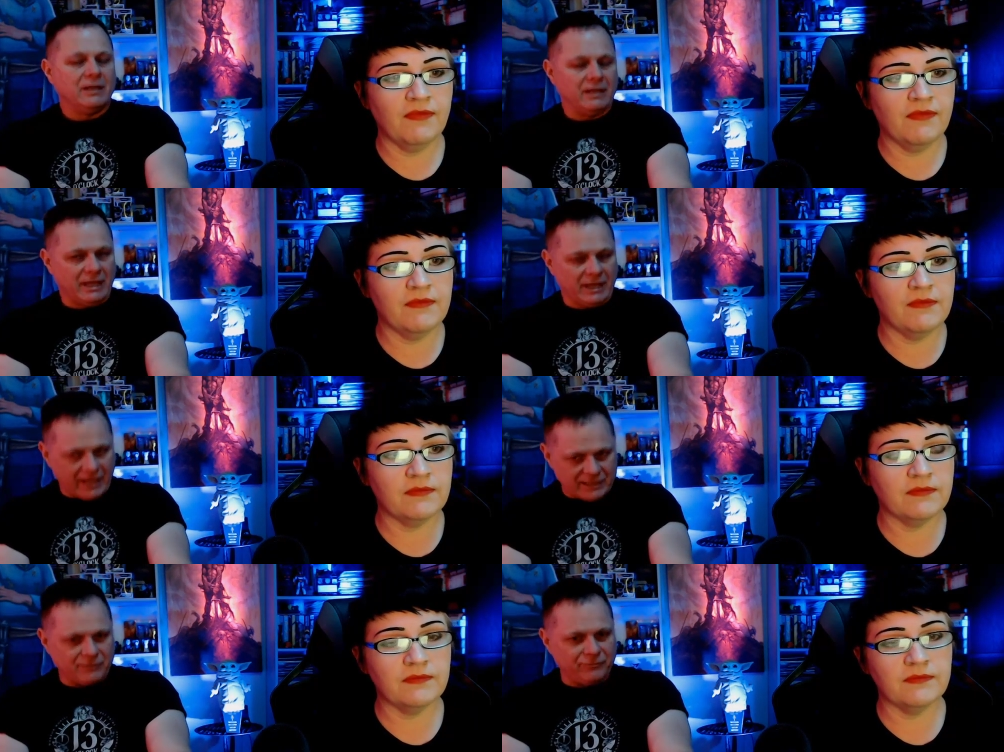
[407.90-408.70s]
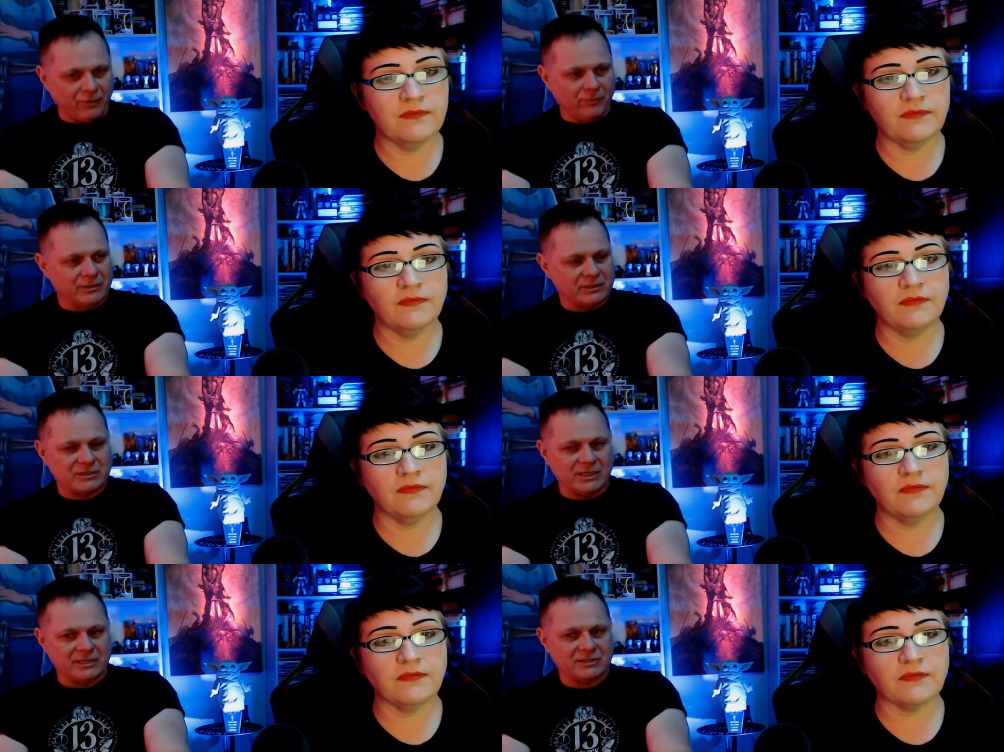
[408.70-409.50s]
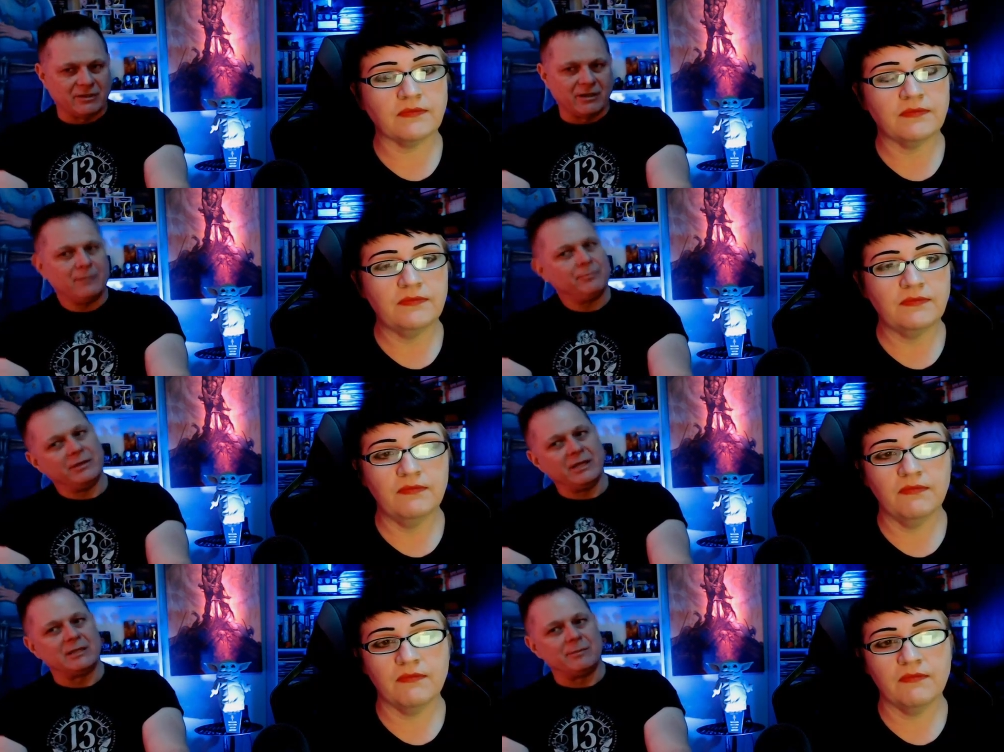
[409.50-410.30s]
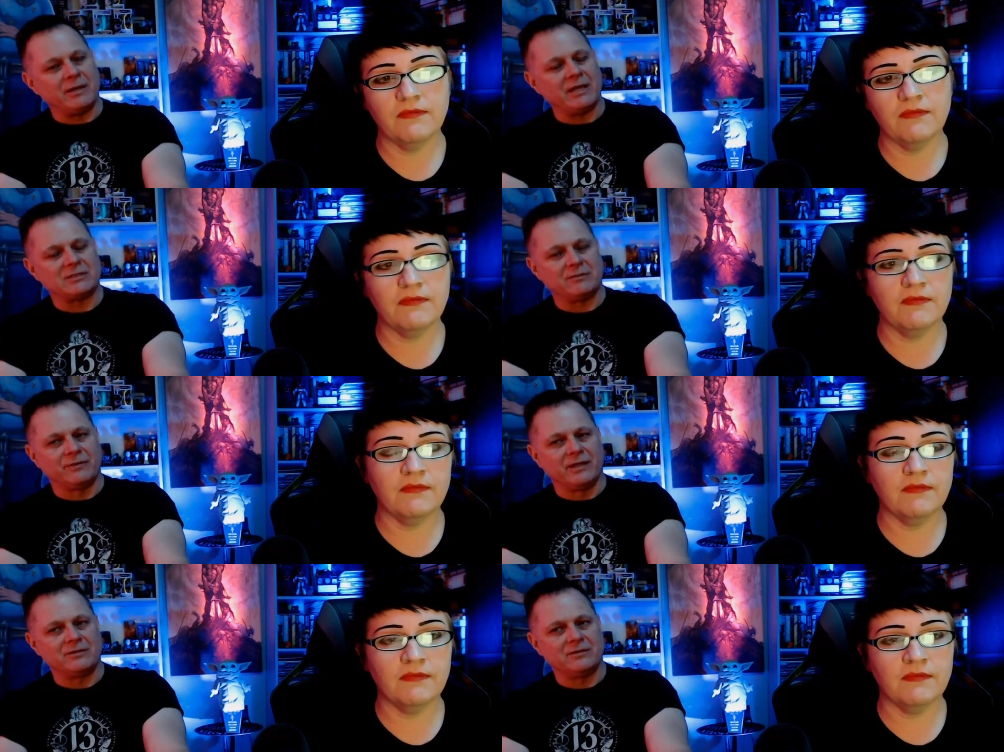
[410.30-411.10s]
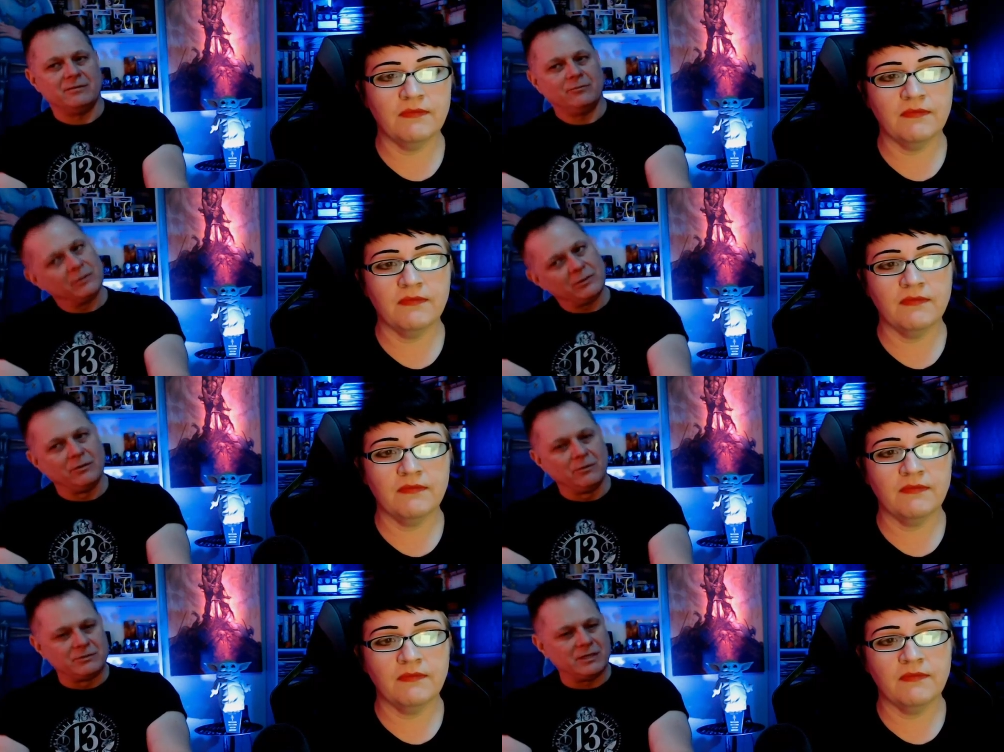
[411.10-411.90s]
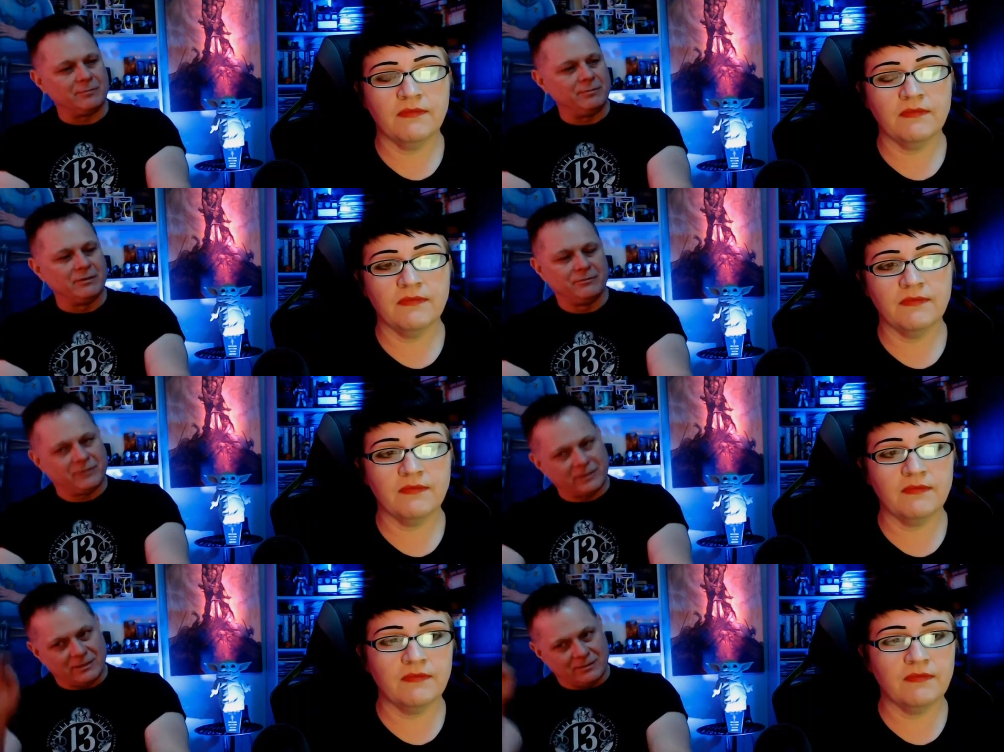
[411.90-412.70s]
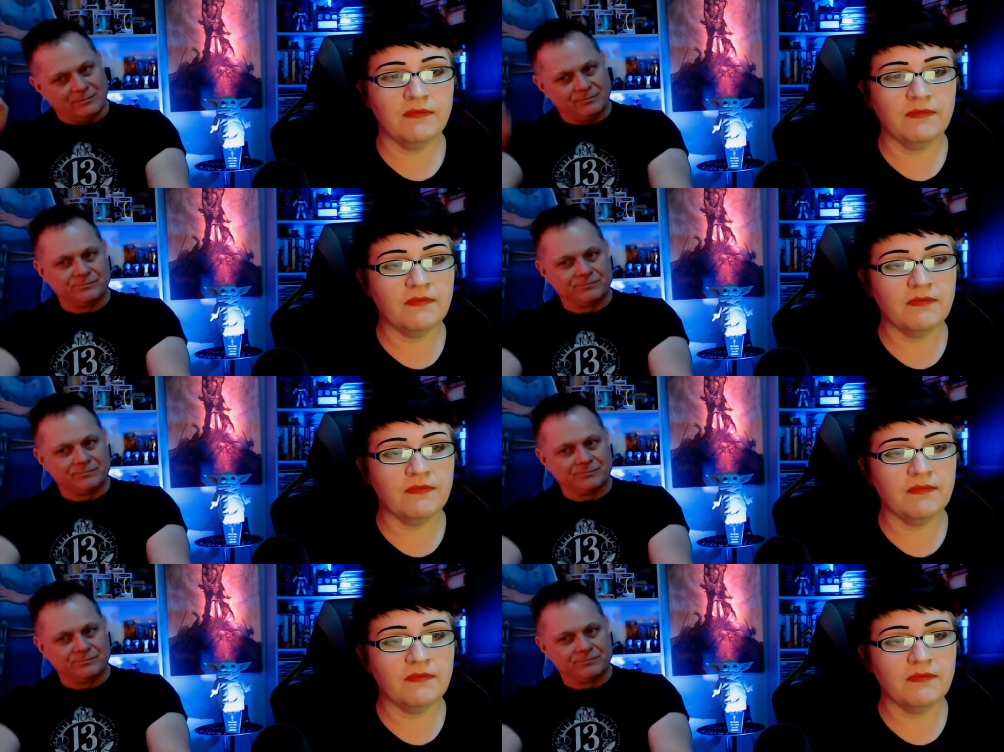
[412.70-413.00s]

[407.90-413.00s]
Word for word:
Speaker 1: it has the forward assist on it, but not the brass deflector with the old duckbill fucking